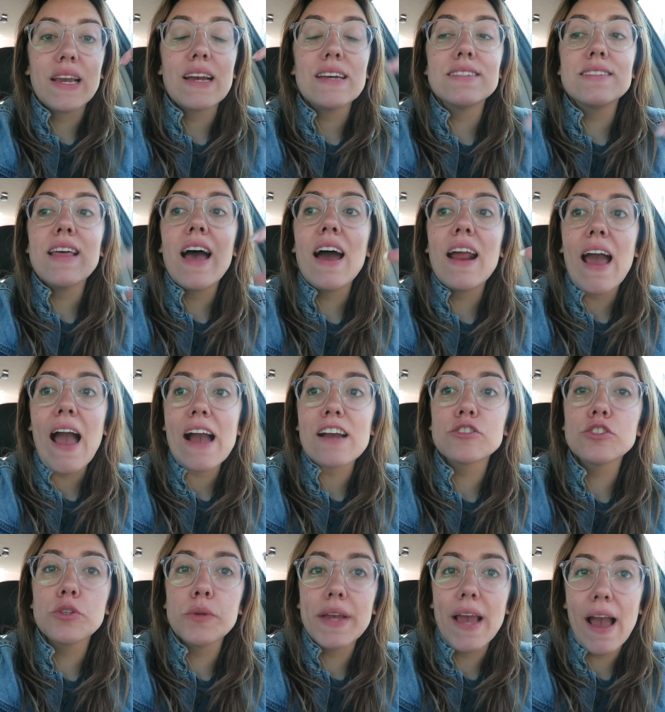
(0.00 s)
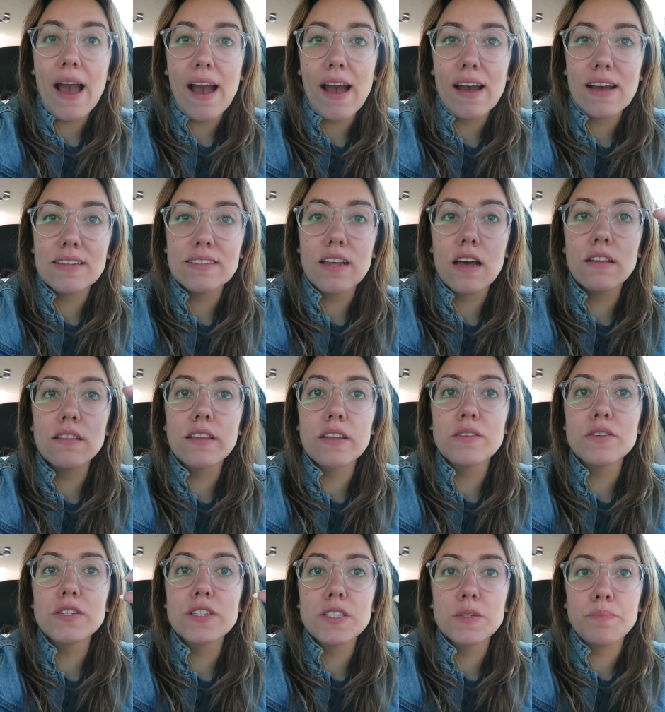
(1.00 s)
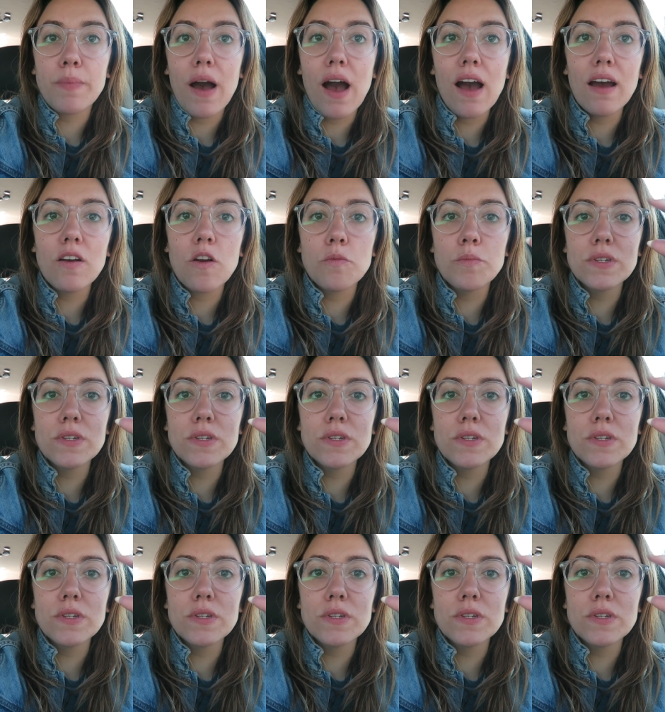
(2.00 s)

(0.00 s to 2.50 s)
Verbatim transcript: because that actually has a little spot,